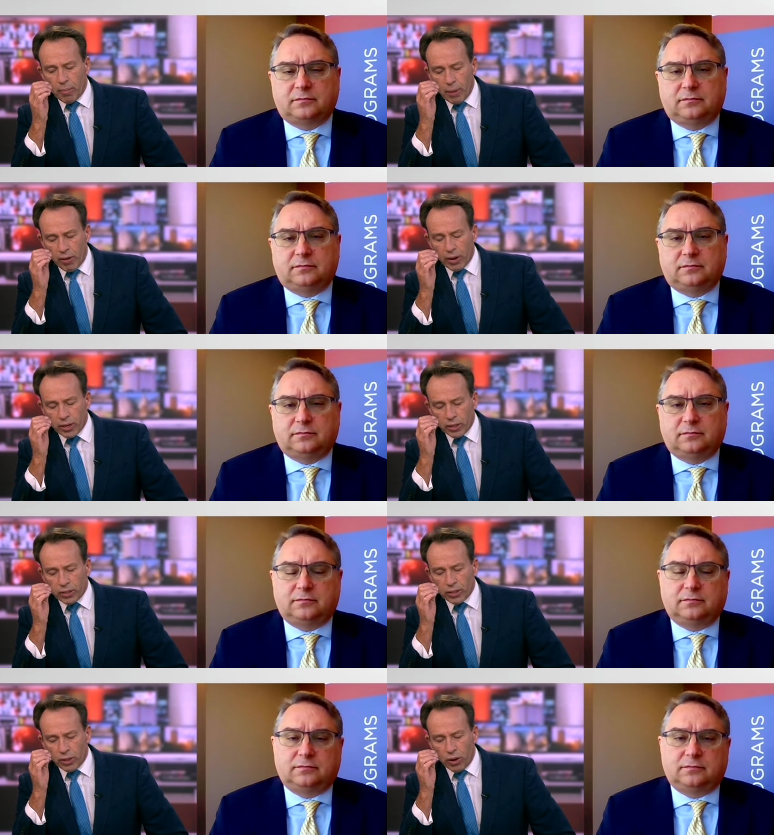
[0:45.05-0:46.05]

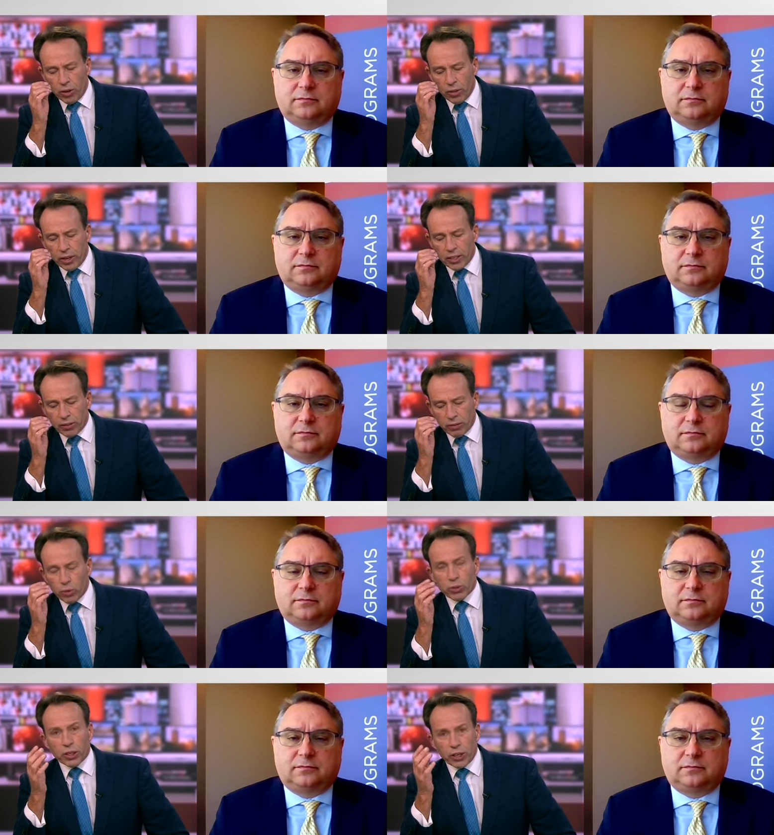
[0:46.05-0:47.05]
Speaker 1: Americans on this, of
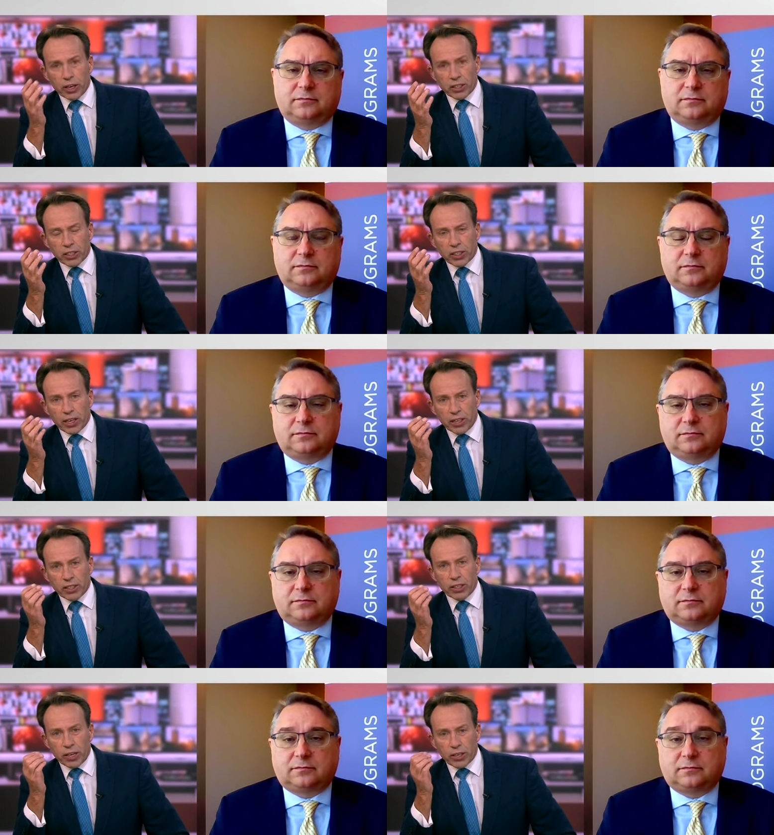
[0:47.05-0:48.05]
course, the United
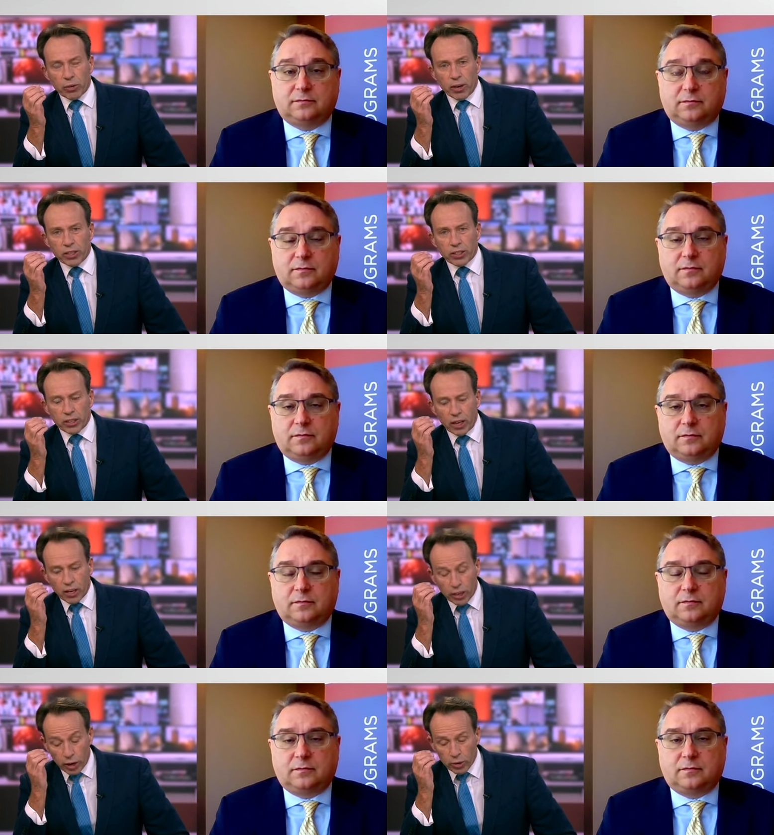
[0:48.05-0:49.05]
States is Israel's
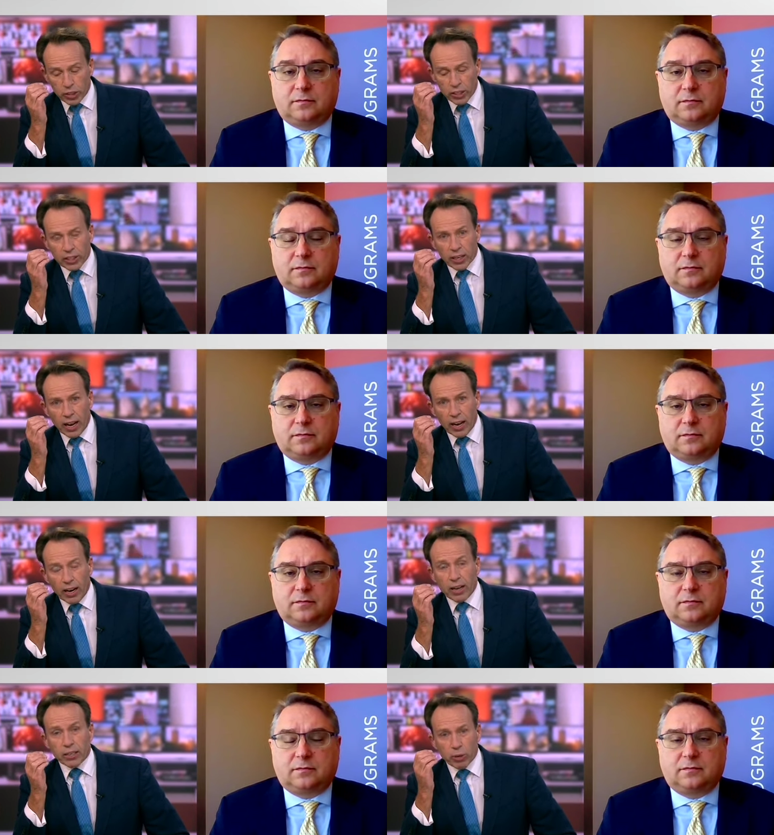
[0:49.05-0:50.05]
closest
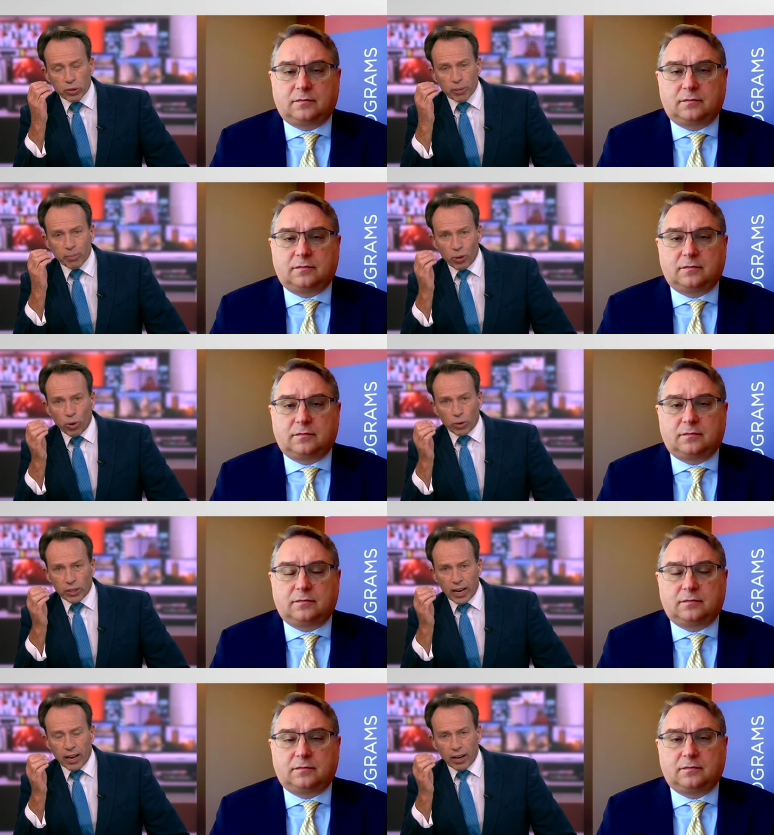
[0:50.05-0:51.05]
ally, its most
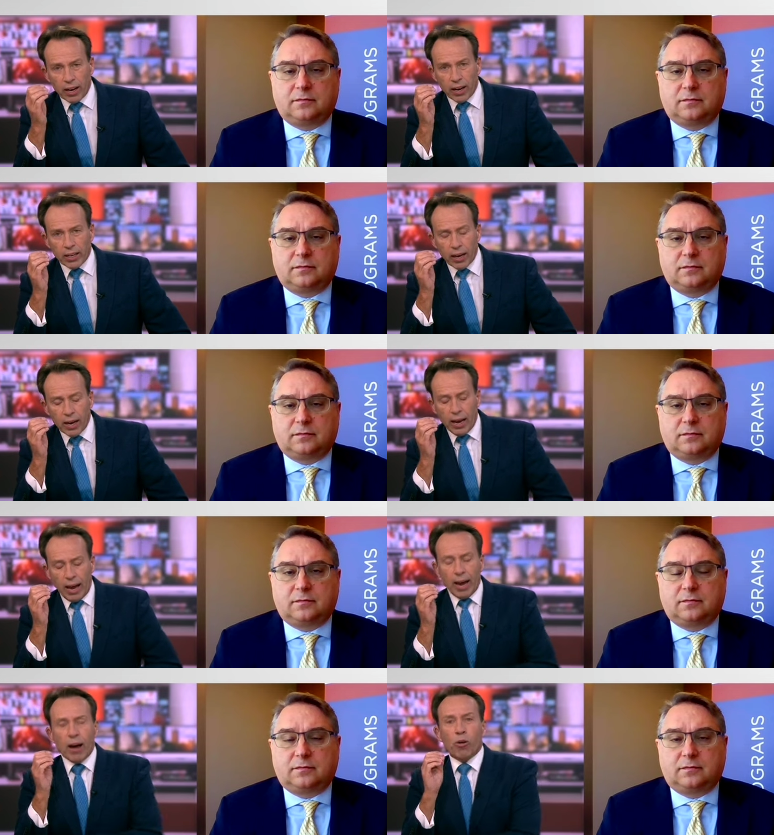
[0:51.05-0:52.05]
important ally.
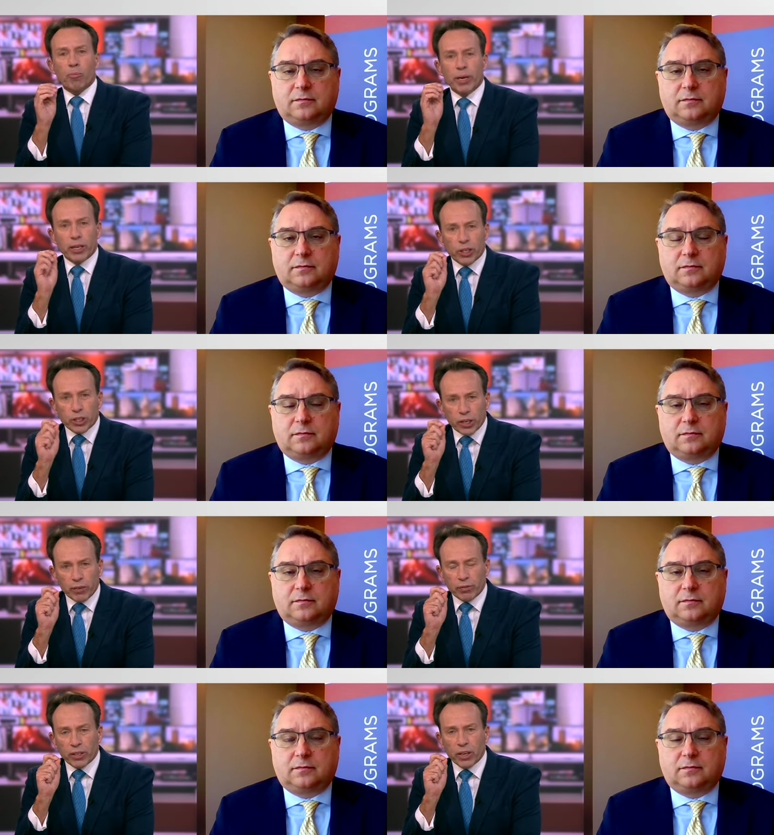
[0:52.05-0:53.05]
How big a
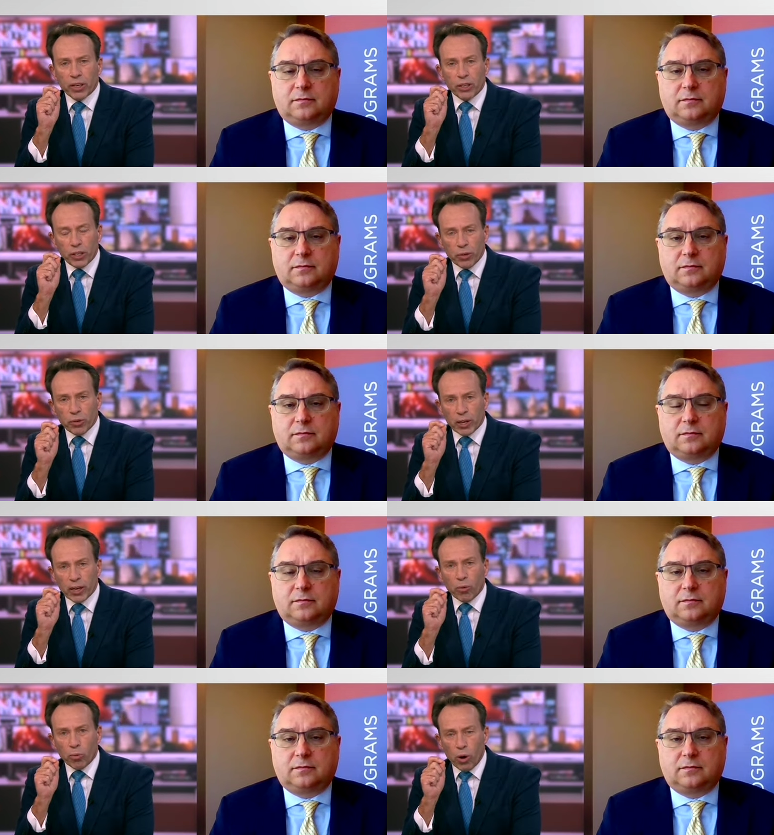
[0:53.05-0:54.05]
shift do you think
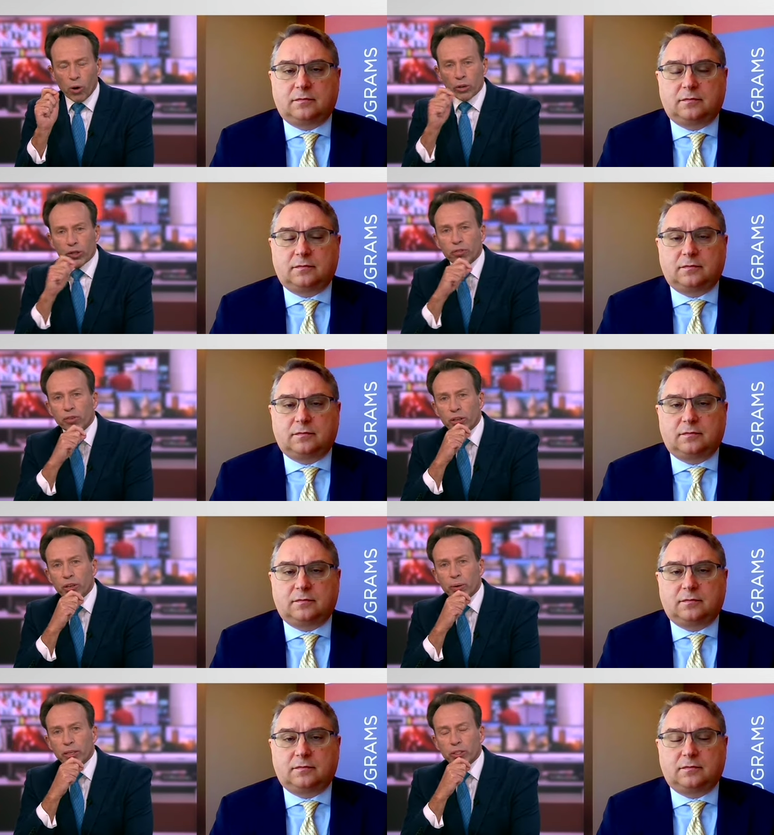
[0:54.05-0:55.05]
it was for the
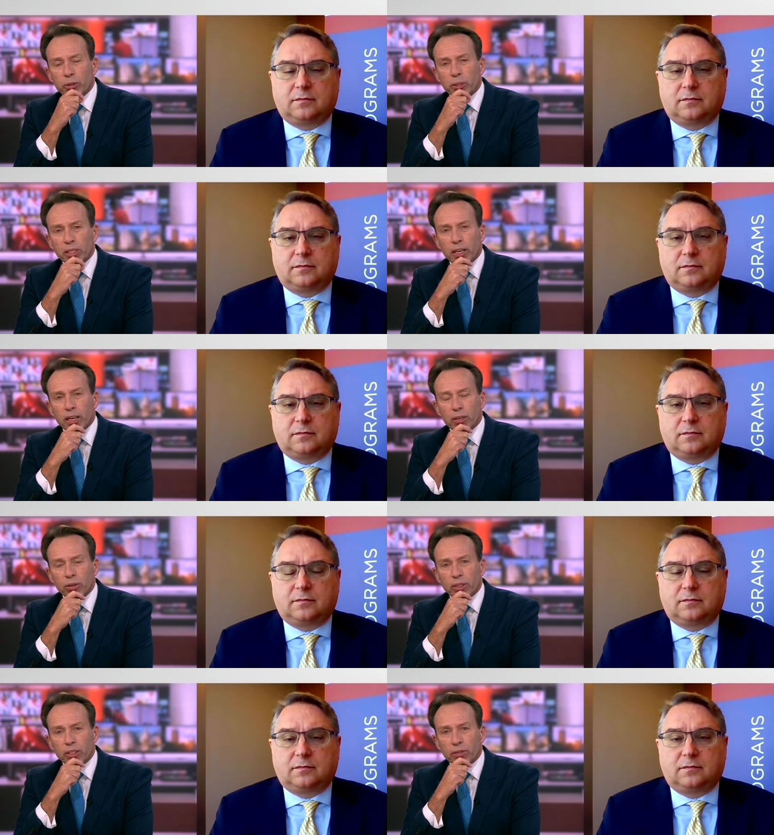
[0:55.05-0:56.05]
US to abstain
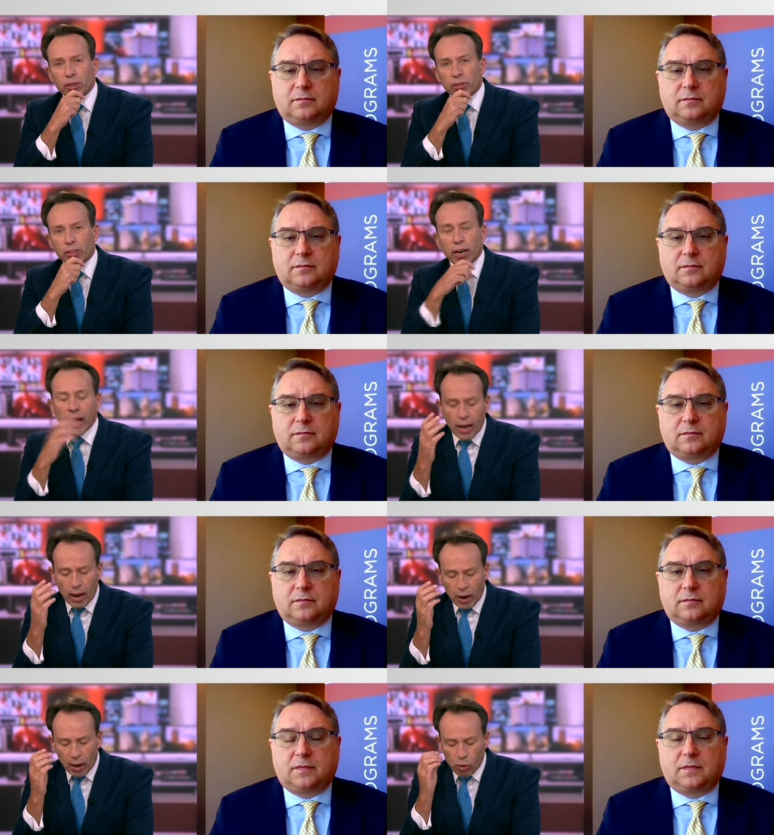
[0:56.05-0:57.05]
on this vote? And,
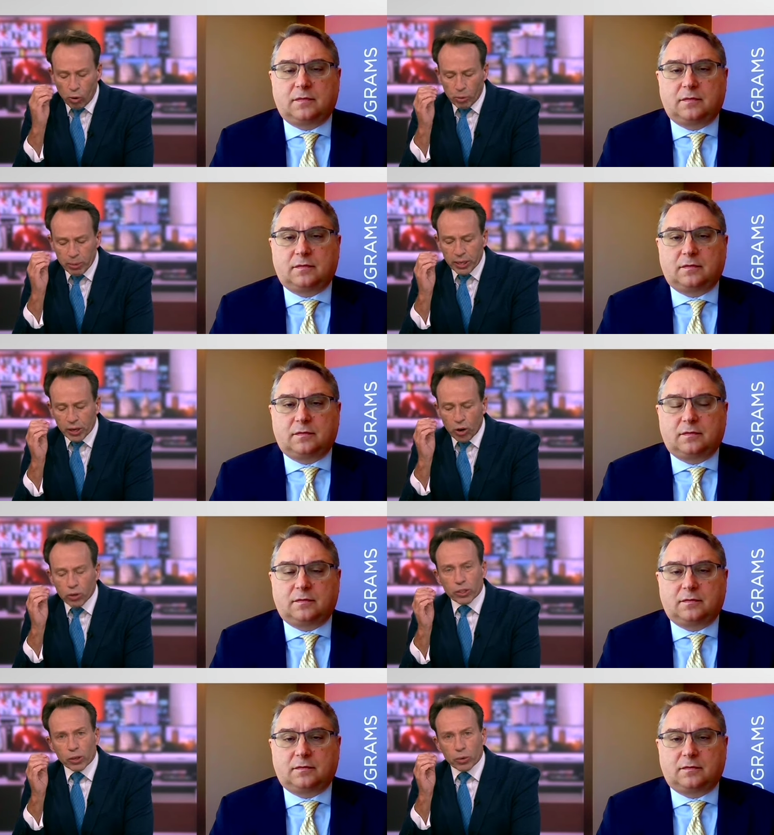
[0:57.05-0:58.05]
and, and what will be the
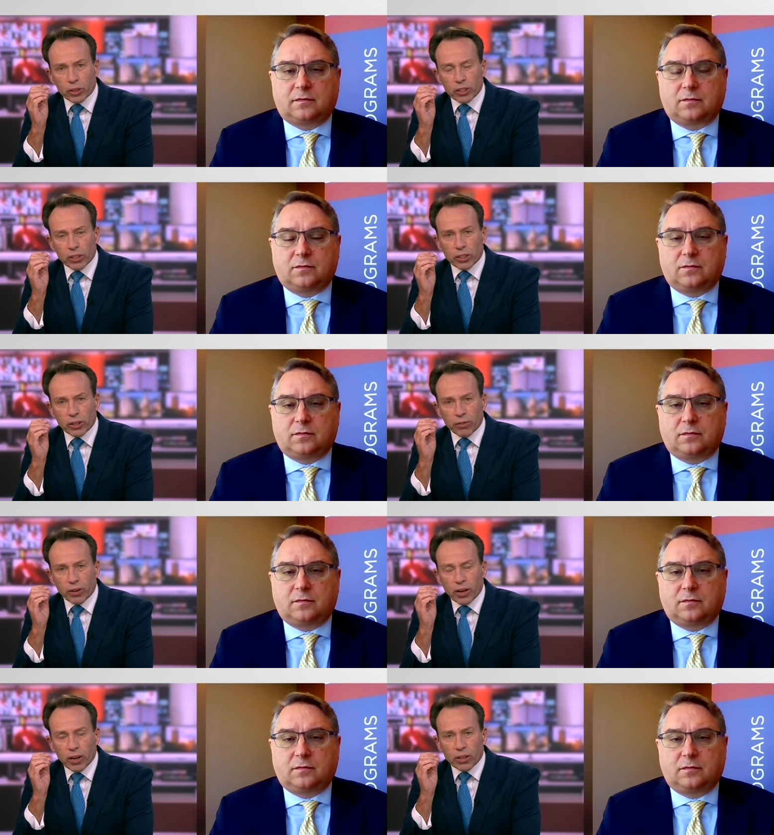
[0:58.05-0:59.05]
consequences of
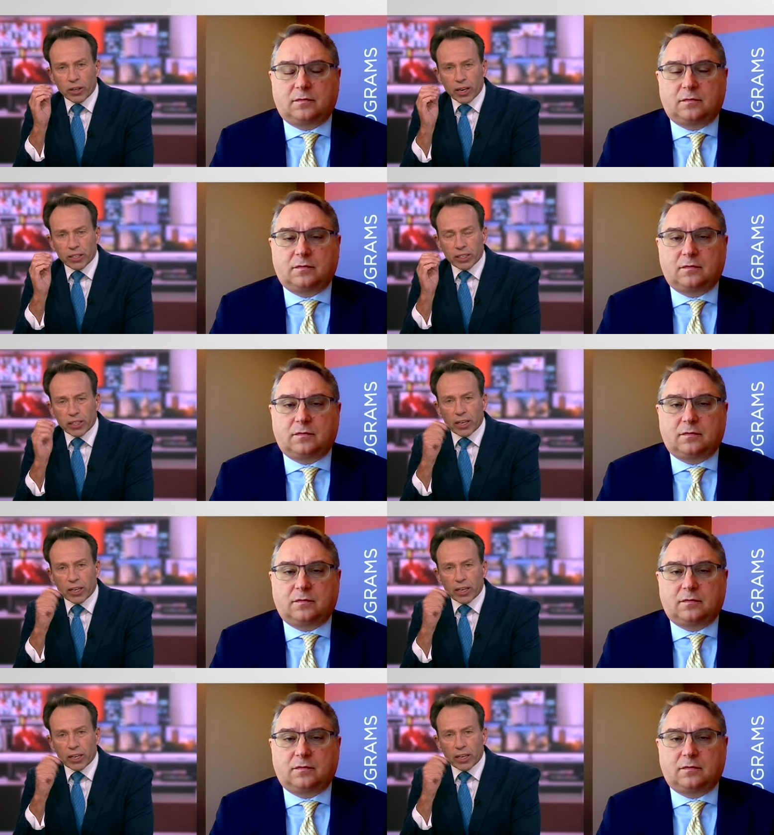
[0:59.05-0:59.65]
the United